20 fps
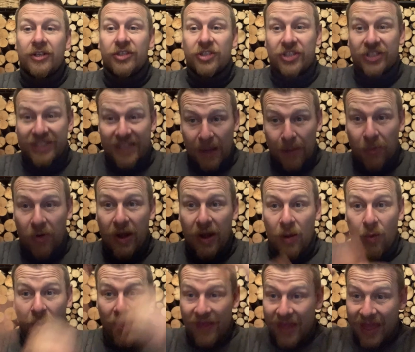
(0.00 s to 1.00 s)
samurai
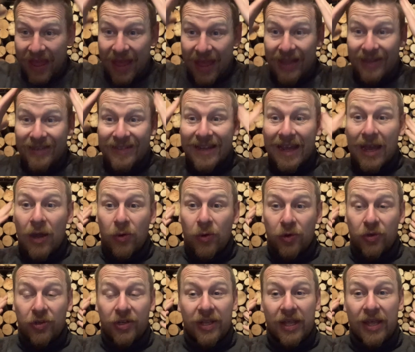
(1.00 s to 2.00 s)
wear their hair down
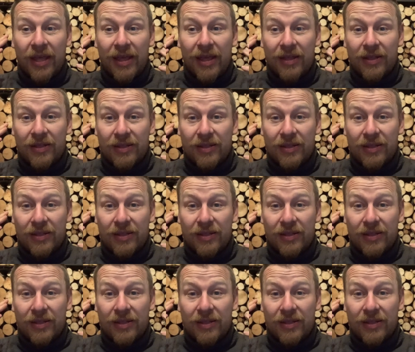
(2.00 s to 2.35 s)
under their